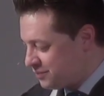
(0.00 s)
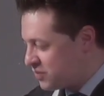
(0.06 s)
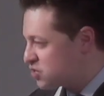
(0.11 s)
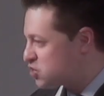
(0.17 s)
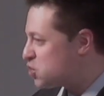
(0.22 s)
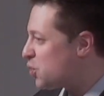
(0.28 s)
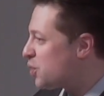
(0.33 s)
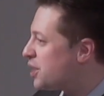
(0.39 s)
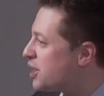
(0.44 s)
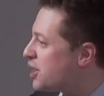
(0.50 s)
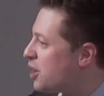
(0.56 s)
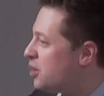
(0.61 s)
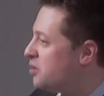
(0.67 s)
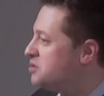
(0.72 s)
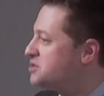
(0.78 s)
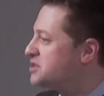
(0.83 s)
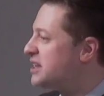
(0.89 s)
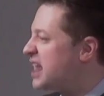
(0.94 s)
The story
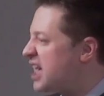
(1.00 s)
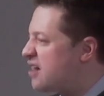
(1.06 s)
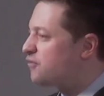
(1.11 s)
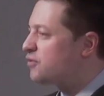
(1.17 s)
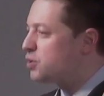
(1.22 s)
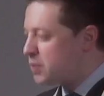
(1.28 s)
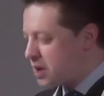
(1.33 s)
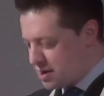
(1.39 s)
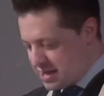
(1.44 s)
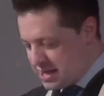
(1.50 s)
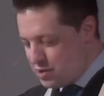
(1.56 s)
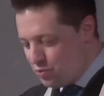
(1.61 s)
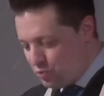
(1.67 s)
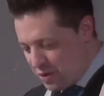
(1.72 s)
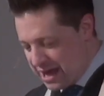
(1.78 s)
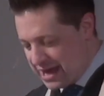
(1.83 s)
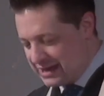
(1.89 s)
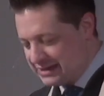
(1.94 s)
goes that everywhere he
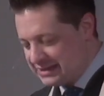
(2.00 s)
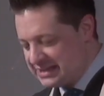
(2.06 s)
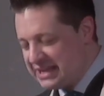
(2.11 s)
went,